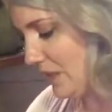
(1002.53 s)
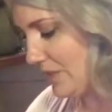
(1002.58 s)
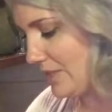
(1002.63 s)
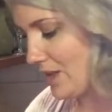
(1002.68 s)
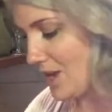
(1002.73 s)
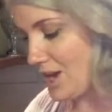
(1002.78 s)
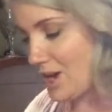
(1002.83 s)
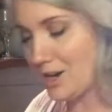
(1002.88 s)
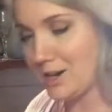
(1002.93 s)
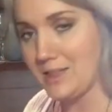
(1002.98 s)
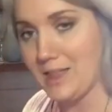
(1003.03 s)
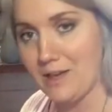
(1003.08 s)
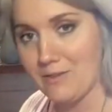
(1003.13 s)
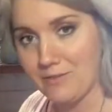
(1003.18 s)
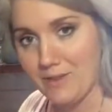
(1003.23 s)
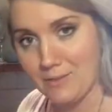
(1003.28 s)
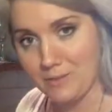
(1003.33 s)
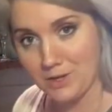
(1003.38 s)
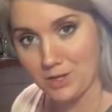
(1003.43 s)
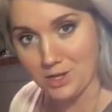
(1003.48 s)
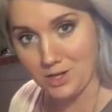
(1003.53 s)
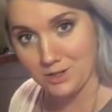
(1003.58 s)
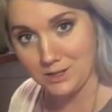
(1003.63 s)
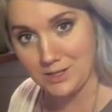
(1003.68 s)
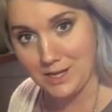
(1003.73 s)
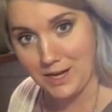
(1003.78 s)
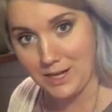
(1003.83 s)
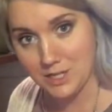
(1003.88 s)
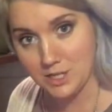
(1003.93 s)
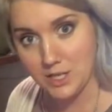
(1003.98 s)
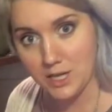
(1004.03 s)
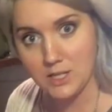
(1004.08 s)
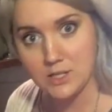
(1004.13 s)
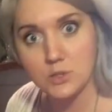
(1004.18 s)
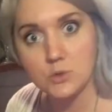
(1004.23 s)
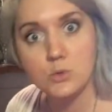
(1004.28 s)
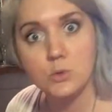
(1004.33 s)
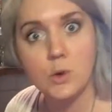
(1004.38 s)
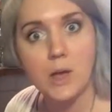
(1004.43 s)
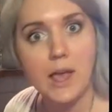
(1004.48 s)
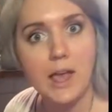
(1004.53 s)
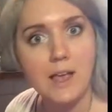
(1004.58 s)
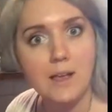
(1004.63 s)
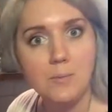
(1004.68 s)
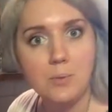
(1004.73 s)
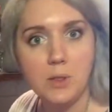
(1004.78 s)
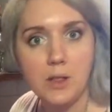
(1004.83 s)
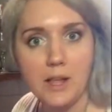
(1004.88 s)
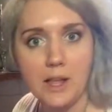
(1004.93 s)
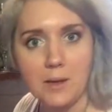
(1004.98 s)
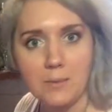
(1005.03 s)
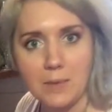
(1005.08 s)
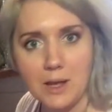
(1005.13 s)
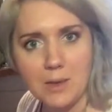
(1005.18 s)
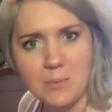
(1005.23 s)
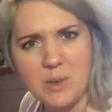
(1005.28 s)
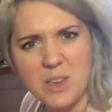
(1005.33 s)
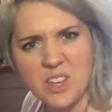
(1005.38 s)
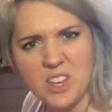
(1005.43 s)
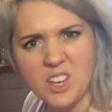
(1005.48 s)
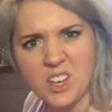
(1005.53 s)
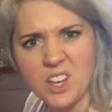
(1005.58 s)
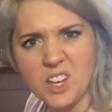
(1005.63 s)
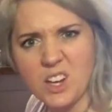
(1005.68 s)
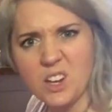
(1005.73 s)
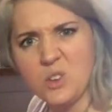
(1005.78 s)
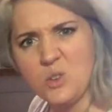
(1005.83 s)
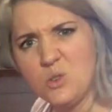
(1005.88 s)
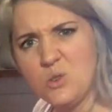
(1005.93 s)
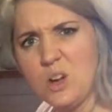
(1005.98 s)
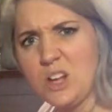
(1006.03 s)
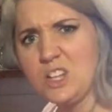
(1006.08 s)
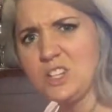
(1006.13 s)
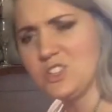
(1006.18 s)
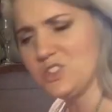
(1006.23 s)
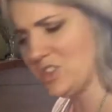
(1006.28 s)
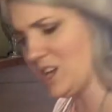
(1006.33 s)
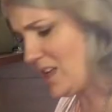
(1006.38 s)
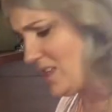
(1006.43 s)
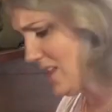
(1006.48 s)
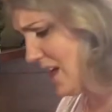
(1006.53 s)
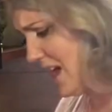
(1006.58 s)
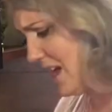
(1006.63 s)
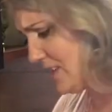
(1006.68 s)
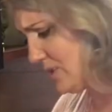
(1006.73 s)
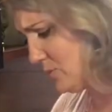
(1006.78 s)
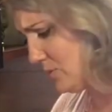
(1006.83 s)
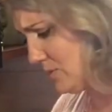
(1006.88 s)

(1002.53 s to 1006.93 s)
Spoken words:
They are in that family called nightshades. Ooh, eggplant might be good. Ooh, I should try that as